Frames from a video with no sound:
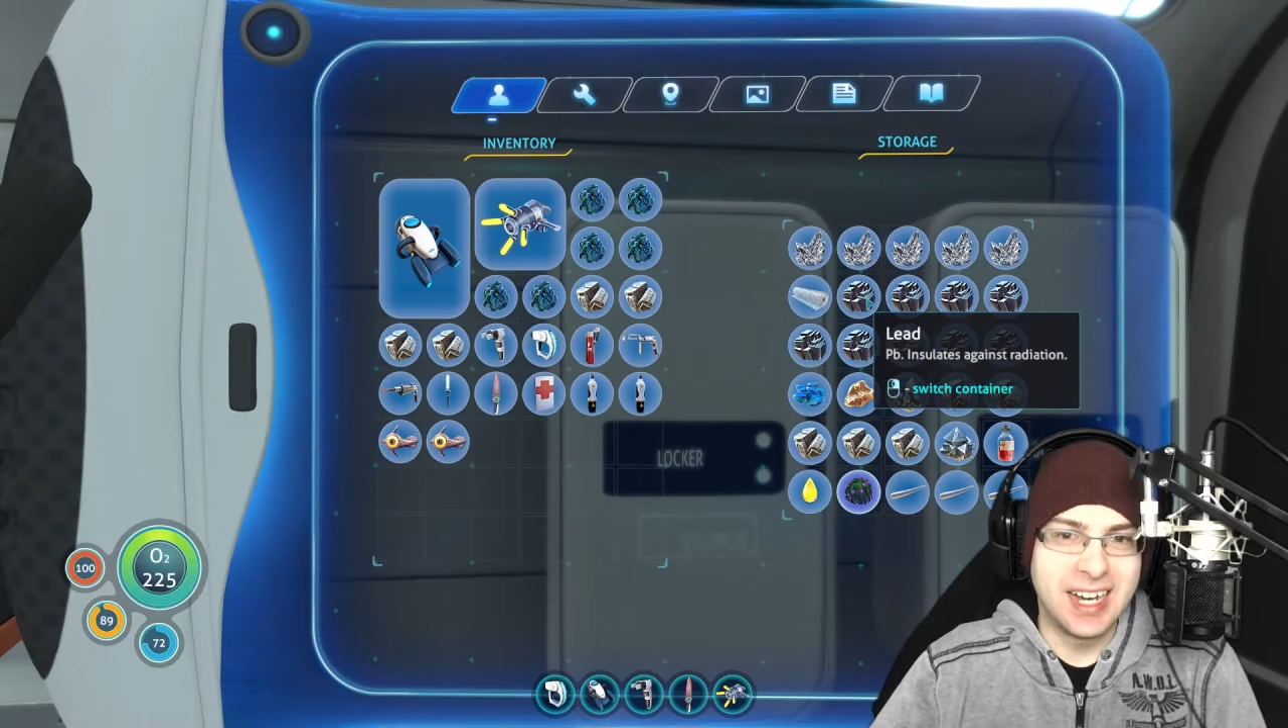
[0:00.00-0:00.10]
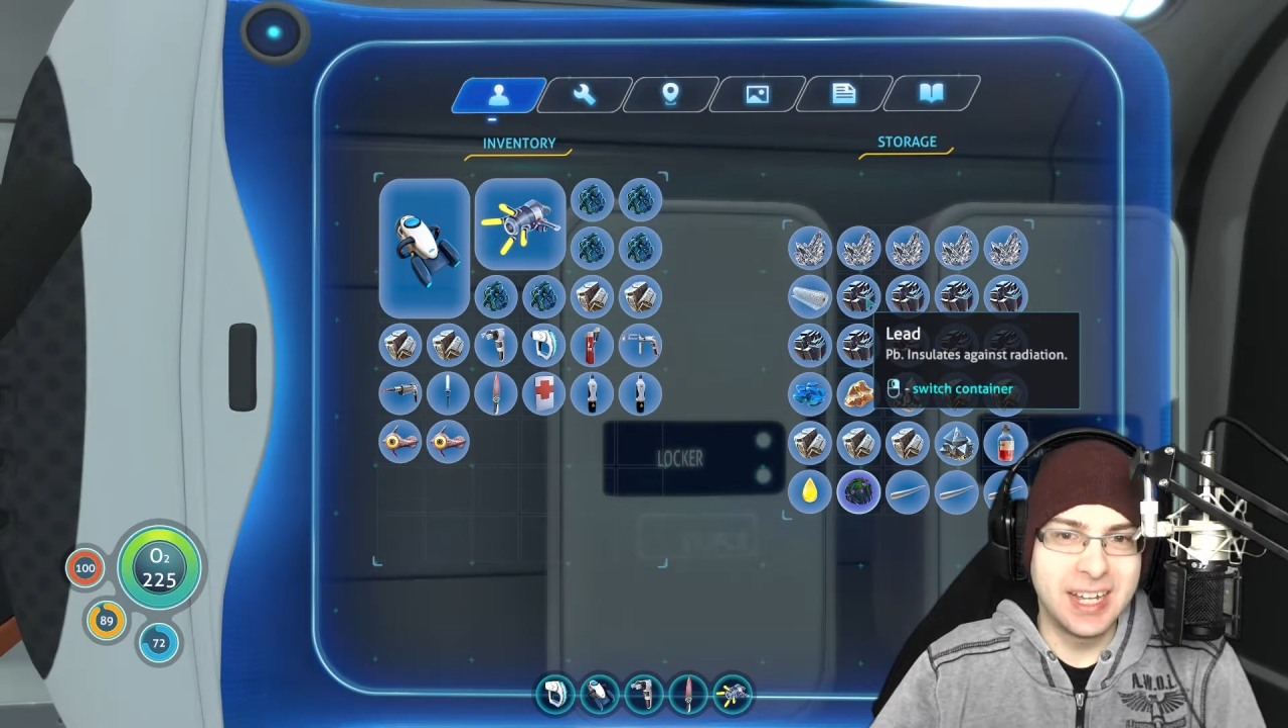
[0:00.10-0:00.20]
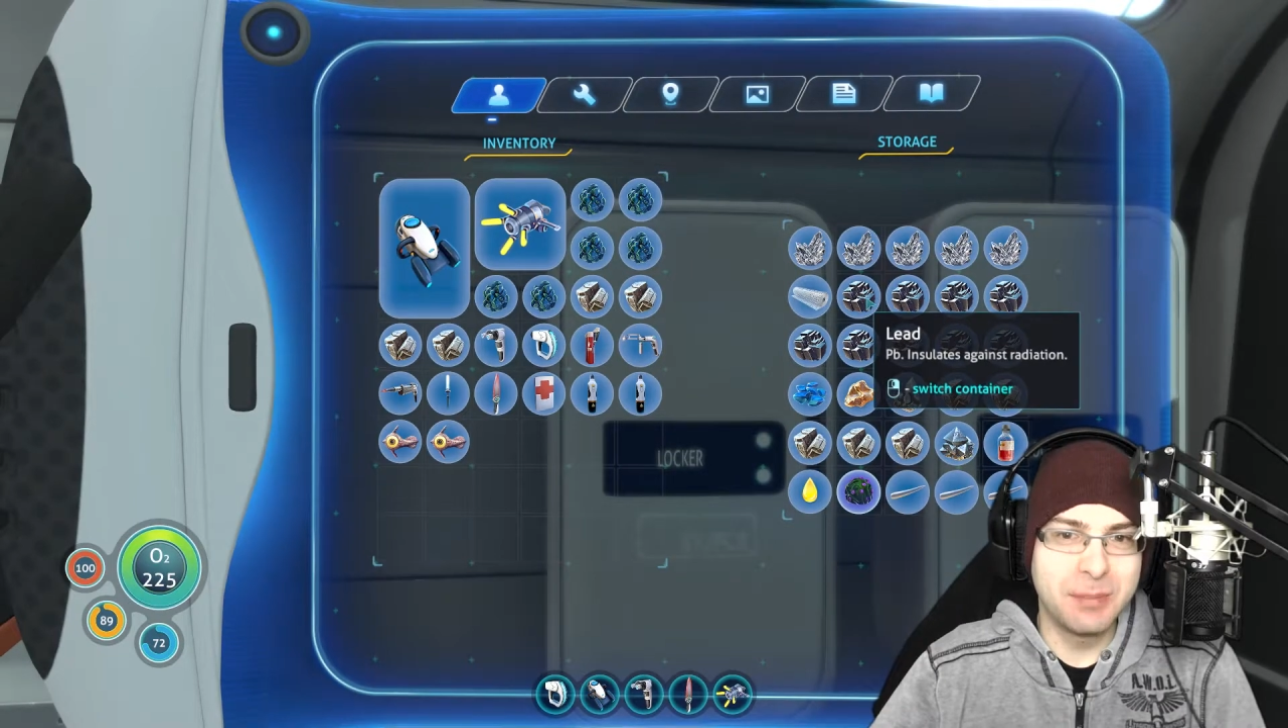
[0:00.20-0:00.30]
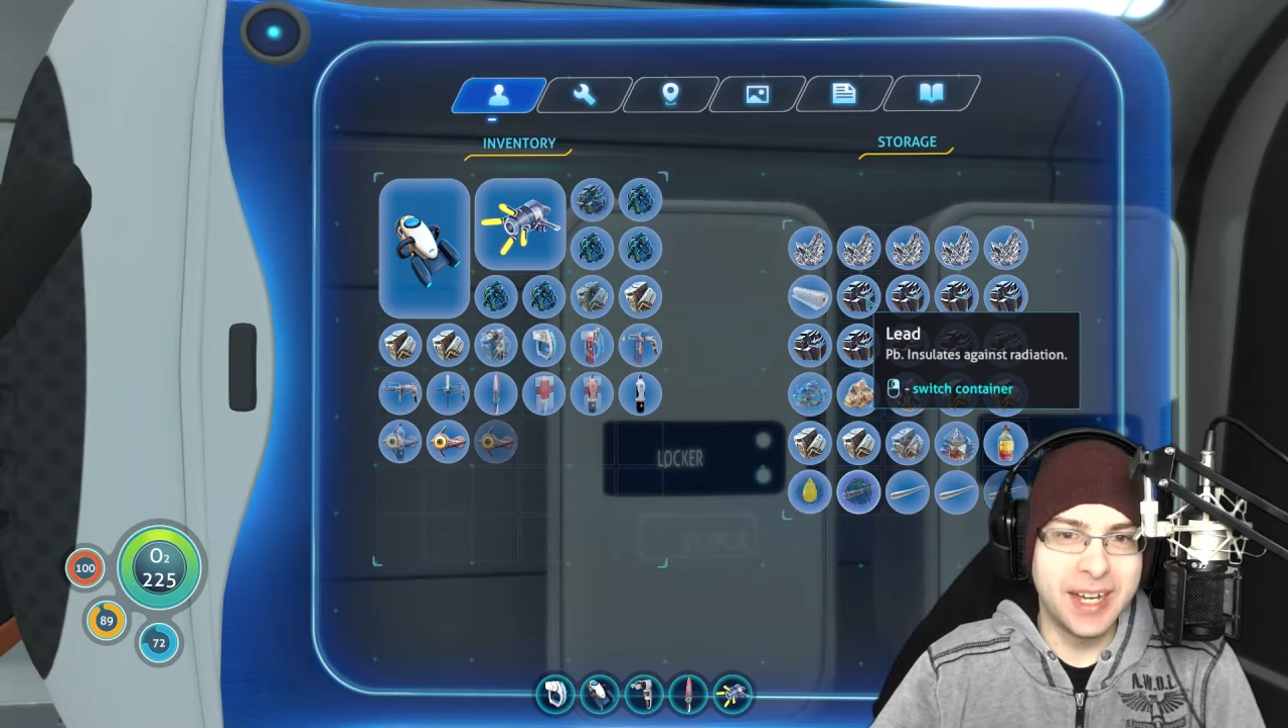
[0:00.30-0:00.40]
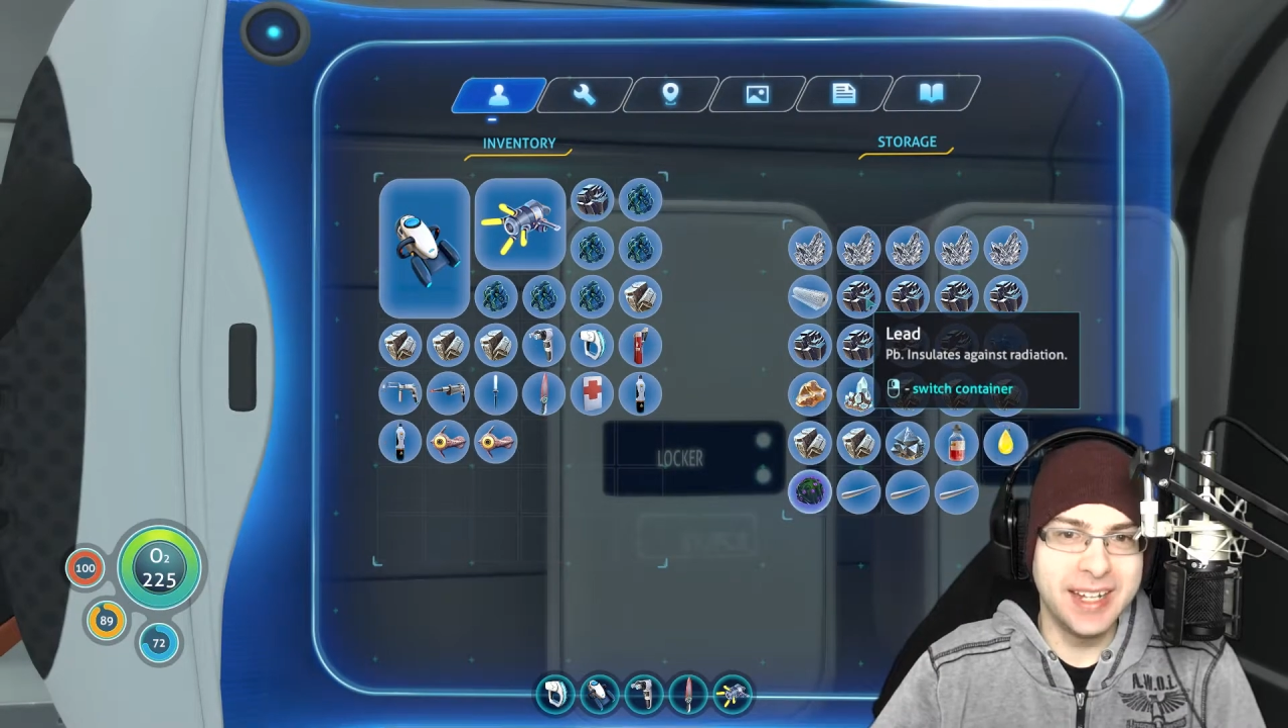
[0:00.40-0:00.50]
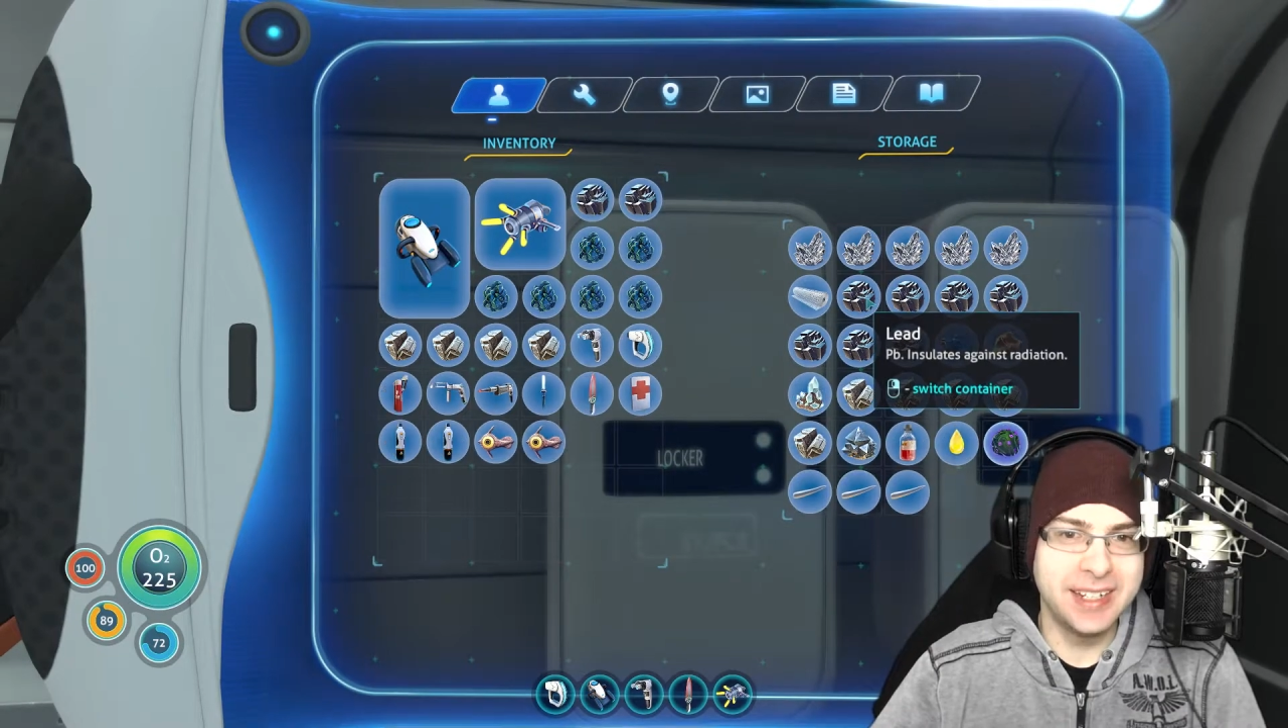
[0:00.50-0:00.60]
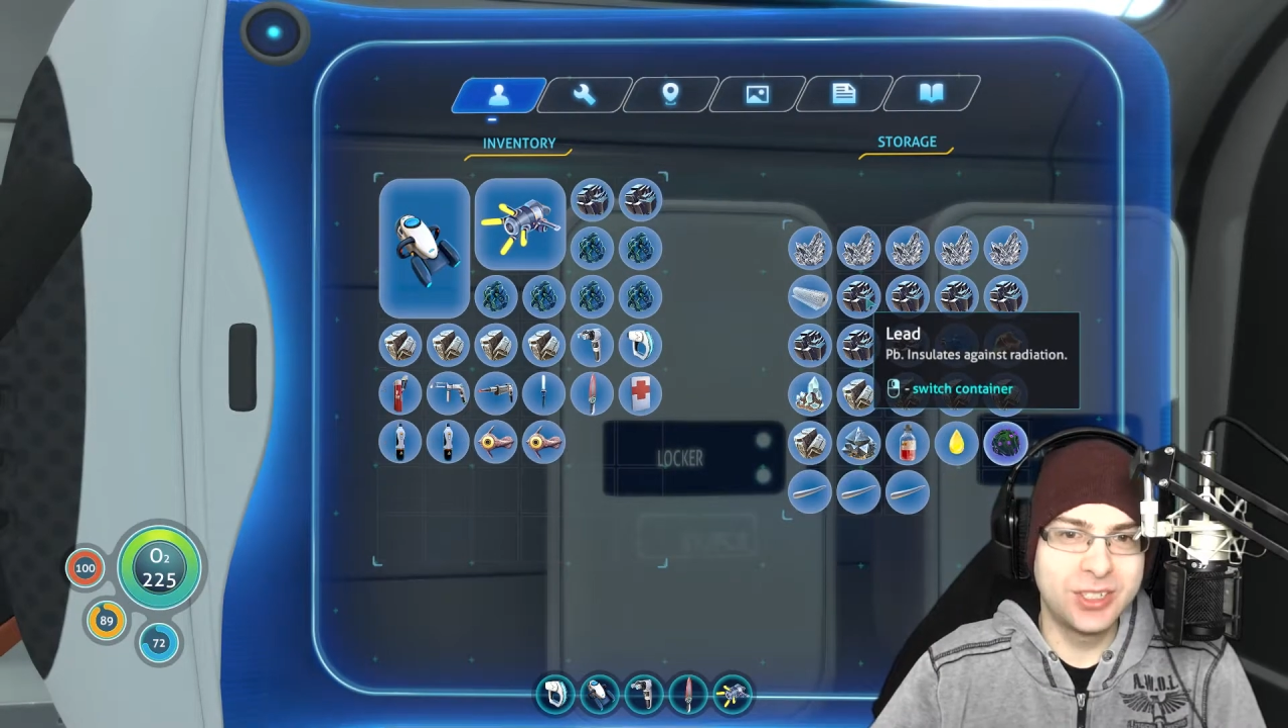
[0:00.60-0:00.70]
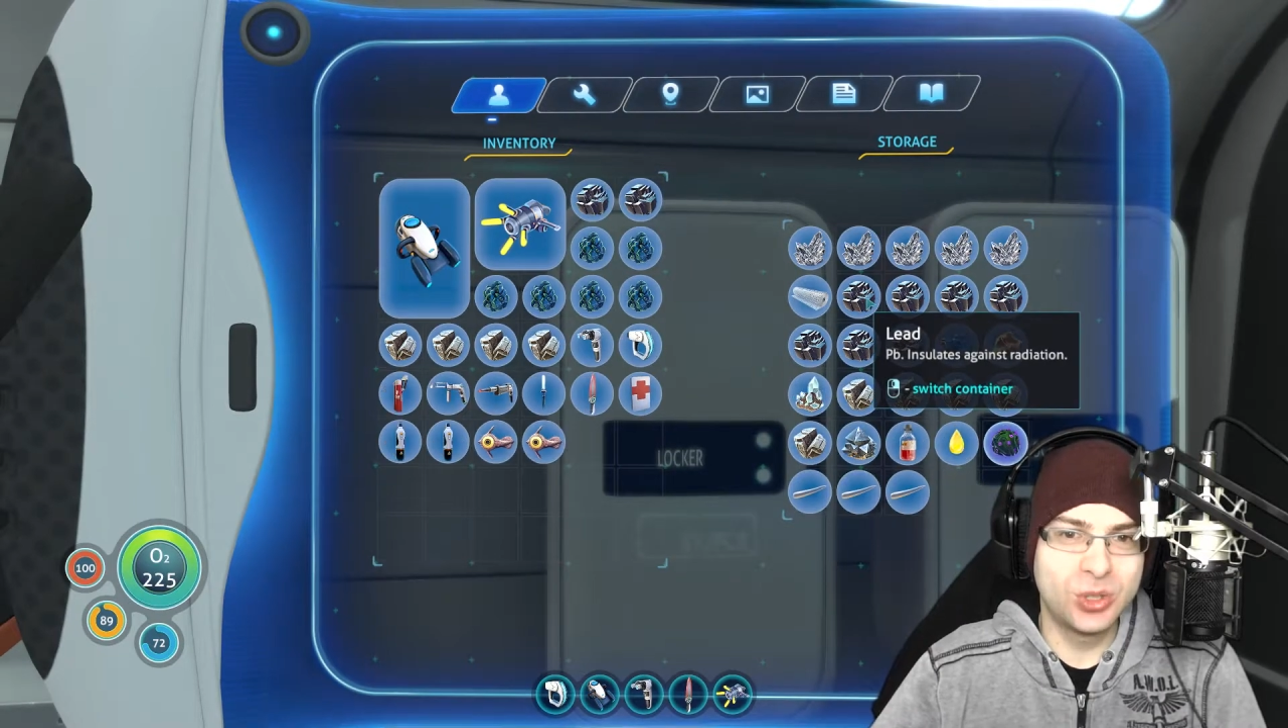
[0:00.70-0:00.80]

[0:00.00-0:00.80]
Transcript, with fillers: I might